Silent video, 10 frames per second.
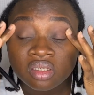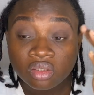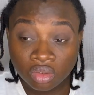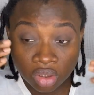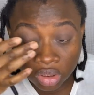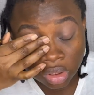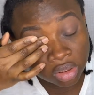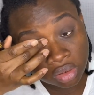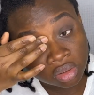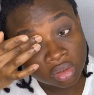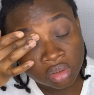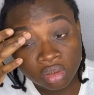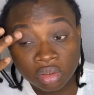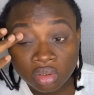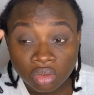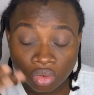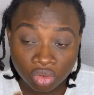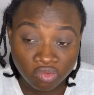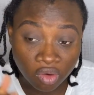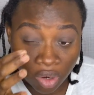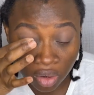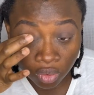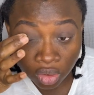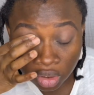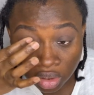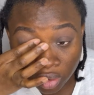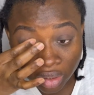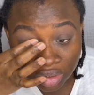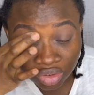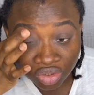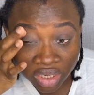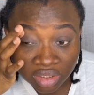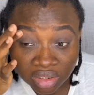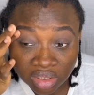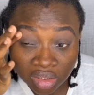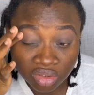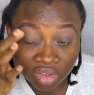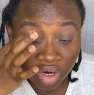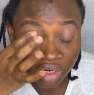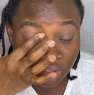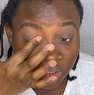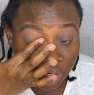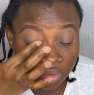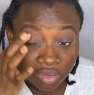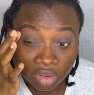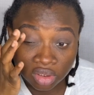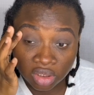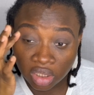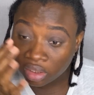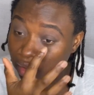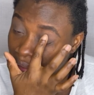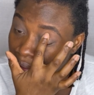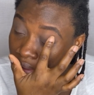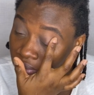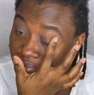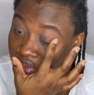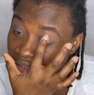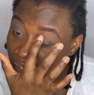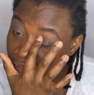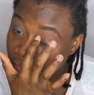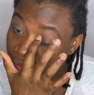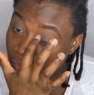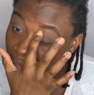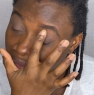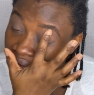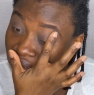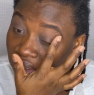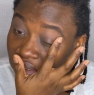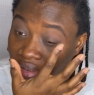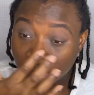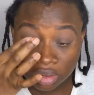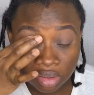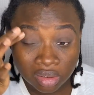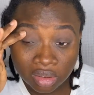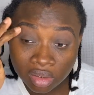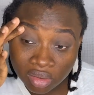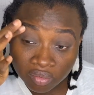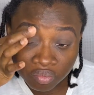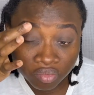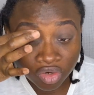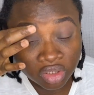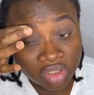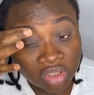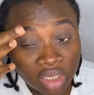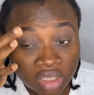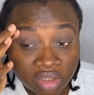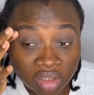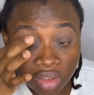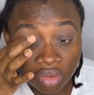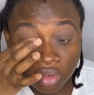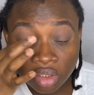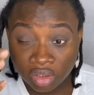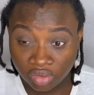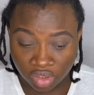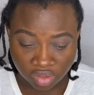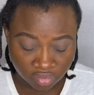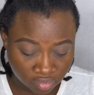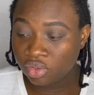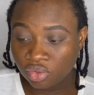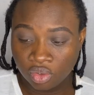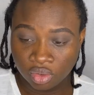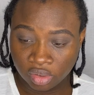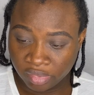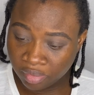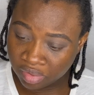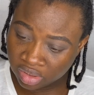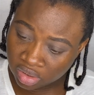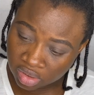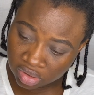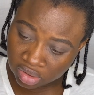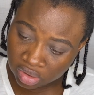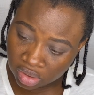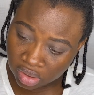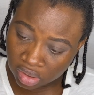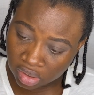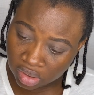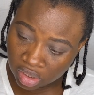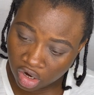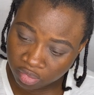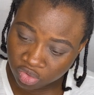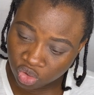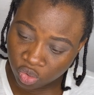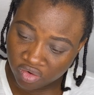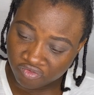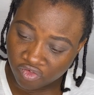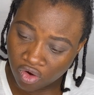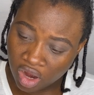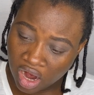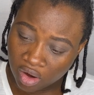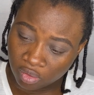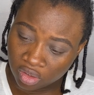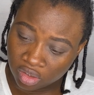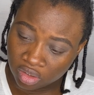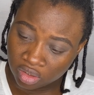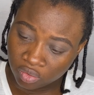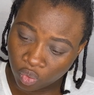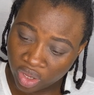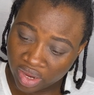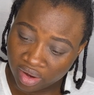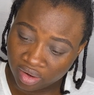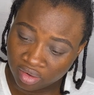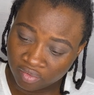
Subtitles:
looking good so far. Wow, it already dried down on this eye. This eye is still a bit tacky, but on this eye, it's already dry. So the Maybelline concealer, up to 24 hour wear,